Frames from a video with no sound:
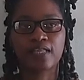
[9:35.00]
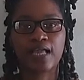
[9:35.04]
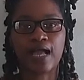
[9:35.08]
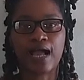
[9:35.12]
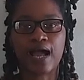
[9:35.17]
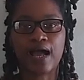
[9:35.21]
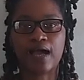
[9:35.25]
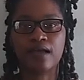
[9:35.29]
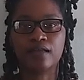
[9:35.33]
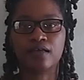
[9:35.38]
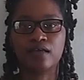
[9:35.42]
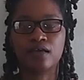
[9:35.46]

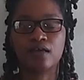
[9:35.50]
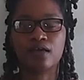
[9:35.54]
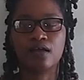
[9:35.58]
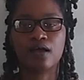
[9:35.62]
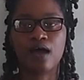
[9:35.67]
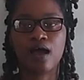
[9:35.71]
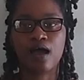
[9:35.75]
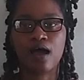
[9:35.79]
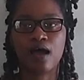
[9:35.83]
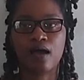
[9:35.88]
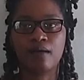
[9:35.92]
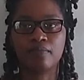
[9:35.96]
And
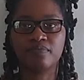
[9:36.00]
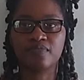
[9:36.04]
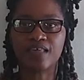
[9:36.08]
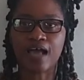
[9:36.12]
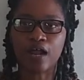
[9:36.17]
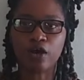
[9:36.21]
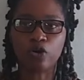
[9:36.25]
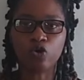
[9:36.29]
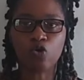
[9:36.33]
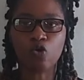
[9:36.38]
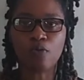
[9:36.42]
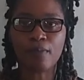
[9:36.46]

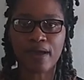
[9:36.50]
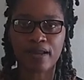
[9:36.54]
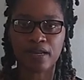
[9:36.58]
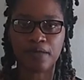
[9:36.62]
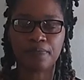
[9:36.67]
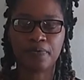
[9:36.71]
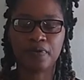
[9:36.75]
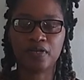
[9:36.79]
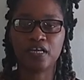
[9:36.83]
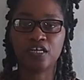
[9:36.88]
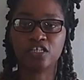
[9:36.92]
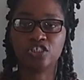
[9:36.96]
that low
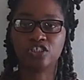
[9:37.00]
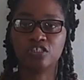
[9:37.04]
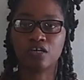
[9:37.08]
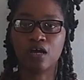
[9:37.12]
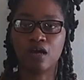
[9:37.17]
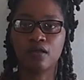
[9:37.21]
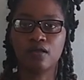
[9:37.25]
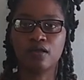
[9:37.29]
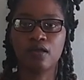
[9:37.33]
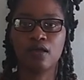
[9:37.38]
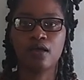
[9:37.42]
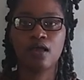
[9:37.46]

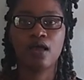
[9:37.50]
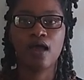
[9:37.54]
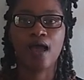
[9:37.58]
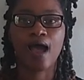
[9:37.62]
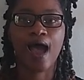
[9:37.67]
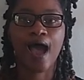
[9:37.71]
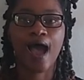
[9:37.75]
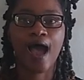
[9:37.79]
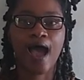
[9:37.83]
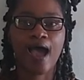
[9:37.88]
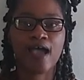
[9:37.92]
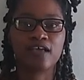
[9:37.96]
manipulation,
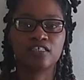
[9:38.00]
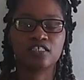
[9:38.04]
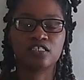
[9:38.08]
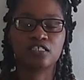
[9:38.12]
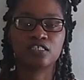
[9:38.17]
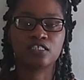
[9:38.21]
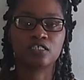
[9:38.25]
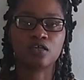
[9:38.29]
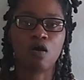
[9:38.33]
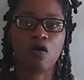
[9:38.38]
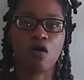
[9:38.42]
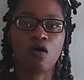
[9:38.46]
I
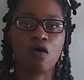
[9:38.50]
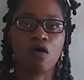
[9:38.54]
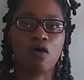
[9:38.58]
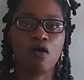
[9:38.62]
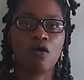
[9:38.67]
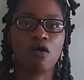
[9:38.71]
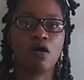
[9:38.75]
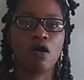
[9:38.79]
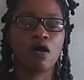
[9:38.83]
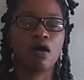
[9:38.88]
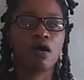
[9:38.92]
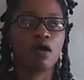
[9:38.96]

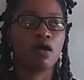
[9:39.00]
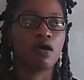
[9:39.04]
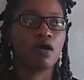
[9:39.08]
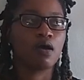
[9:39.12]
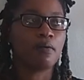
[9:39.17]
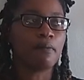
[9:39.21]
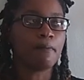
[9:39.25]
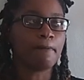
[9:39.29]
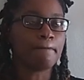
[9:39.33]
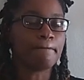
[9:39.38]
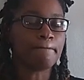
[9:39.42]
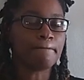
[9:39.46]
saw
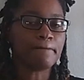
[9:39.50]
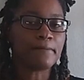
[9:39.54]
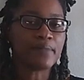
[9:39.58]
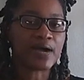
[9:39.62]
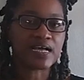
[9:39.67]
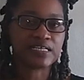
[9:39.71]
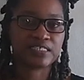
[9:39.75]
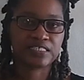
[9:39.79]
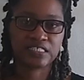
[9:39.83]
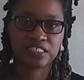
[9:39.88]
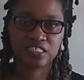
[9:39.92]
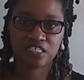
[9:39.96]

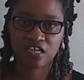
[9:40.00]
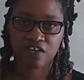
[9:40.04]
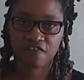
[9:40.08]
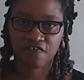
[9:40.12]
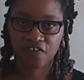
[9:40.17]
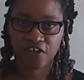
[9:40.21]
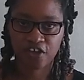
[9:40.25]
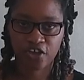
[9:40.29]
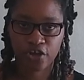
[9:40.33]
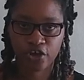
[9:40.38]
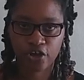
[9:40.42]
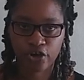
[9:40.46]
massive
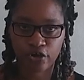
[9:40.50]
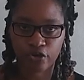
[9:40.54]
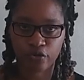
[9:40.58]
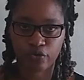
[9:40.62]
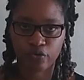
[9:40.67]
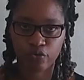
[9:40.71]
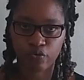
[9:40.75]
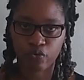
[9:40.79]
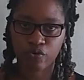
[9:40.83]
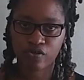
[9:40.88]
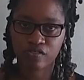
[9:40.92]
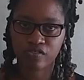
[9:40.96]
hair
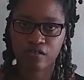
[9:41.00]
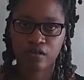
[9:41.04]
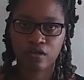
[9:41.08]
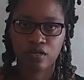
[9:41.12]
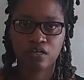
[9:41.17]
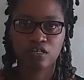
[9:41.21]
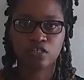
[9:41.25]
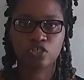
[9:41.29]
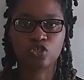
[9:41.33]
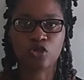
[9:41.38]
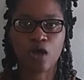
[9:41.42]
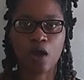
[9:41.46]
growth.
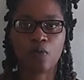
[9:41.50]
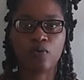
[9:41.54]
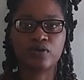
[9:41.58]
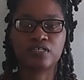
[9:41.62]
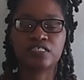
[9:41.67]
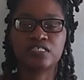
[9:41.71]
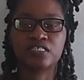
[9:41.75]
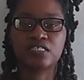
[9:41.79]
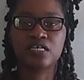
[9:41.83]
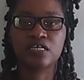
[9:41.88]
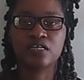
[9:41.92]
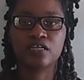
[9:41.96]
So I
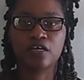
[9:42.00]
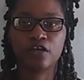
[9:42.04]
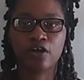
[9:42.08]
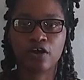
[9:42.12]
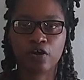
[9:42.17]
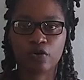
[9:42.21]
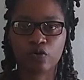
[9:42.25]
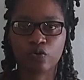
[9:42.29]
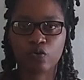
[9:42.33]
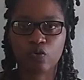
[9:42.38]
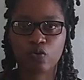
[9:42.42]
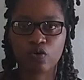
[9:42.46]
was seeing
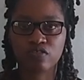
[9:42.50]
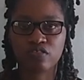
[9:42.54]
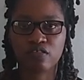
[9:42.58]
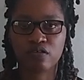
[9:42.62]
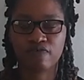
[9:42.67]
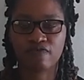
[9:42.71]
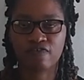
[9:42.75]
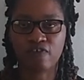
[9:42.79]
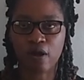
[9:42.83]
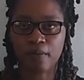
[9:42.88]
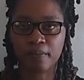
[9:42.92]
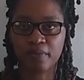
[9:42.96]
hair growth
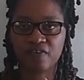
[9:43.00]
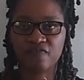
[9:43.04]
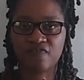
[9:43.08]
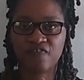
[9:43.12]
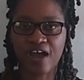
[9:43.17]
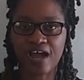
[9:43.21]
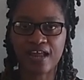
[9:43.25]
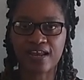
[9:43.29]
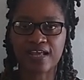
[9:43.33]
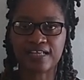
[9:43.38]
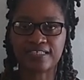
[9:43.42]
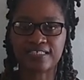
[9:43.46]
from the
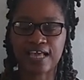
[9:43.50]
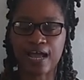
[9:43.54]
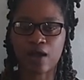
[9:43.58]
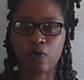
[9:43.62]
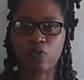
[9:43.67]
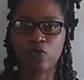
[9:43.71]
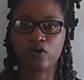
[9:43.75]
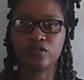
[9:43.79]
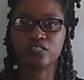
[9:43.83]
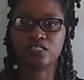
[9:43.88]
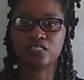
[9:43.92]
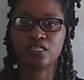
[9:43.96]
fact that I
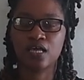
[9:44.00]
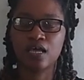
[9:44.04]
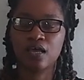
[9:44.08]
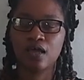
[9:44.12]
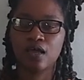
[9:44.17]
was